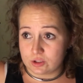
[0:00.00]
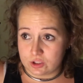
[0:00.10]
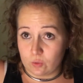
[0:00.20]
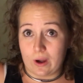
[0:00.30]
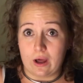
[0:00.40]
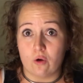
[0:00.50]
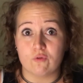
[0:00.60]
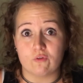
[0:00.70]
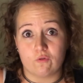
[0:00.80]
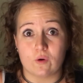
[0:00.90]

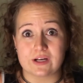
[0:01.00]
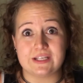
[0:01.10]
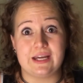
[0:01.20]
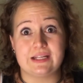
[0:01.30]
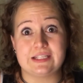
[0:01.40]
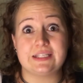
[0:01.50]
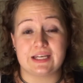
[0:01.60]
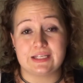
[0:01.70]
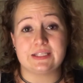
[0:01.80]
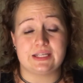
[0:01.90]
12, 14,
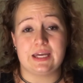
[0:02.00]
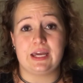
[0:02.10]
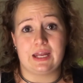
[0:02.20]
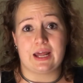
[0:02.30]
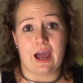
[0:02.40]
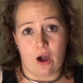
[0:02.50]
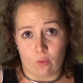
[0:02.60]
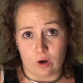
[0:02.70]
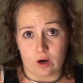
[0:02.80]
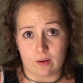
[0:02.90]
16
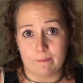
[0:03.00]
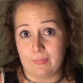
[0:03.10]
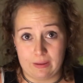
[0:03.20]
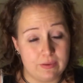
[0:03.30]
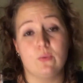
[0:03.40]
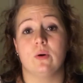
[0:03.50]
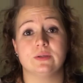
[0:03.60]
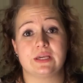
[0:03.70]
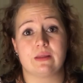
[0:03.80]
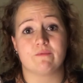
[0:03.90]
hour, maybe you
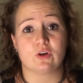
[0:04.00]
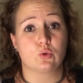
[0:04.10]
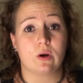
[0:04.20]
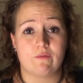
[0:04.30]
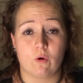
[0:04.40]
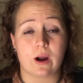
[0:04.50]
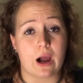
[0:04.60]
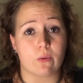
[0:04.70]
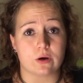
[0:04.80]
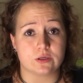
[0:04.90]
won't see them for 24
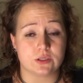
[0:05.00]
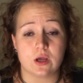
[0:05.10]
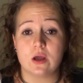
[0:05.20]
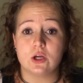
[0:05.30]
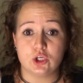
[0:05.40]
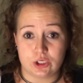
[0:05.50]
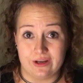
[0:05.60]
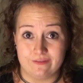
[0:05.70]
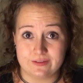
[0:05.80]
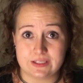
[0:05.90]
hours
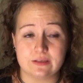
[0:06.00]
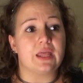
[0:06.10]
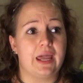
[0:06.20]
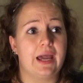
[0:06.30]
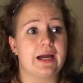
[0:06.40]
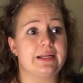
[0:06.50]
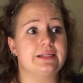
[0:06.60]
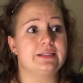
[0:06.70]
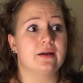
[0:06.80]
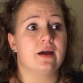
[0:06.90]
shifts.
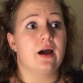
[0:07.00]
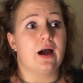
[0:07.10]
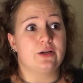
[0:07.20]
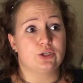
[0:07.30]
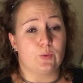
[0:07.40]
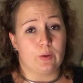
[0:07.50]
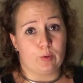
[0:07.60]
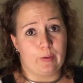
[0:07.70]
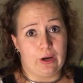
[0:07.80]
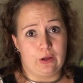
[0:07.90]
And I just want to
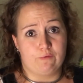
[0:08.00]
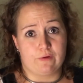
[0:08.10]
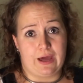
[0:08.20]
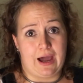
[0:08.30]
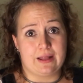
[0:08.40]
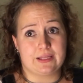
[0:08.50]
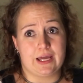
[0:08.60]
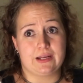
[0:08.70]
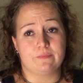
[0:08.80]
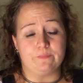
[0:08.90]
prepare you for that,
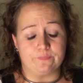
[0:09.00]
that